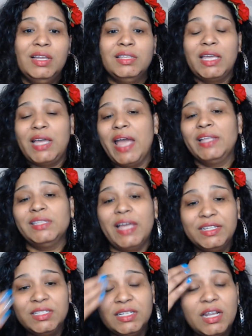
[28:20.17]
Like, I
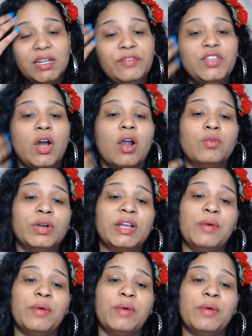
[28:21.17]
liked it. I loved the artwork.